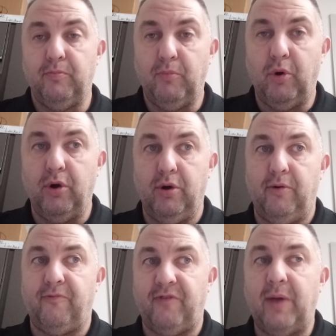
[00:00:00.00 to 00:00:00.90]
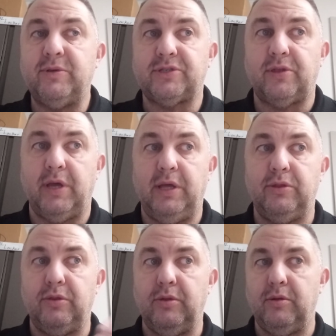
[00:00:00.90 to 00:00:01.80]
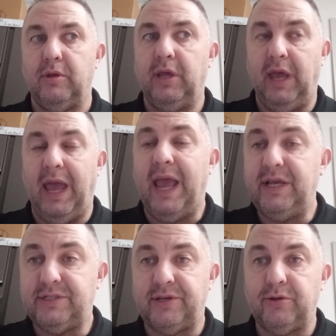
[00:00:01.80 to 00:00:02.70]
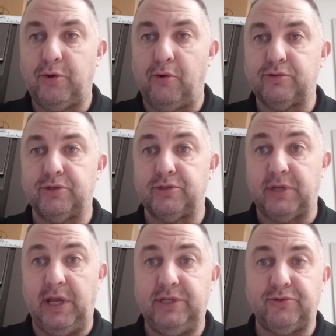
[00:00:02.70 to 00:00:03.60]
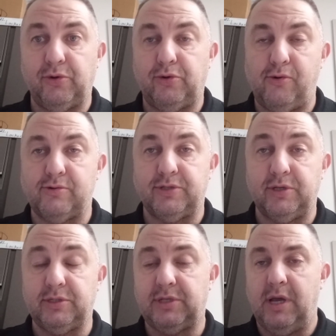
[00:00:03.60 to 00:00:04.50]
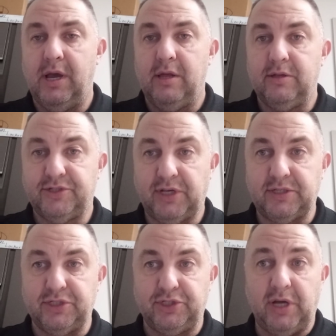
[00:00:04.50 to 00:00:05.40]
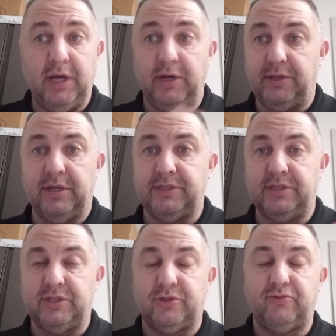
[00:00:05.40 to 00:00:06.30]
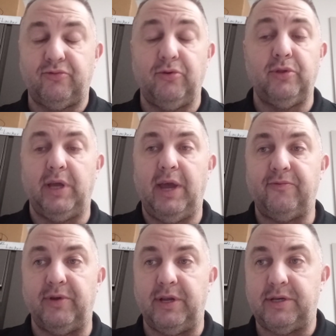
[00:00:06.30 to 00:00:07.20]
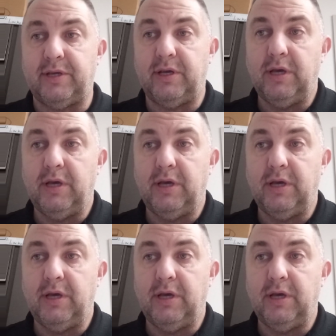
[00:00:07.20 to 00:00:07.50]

more famously in Asian cultures, Eastern cultures, such as China, this is truly evident.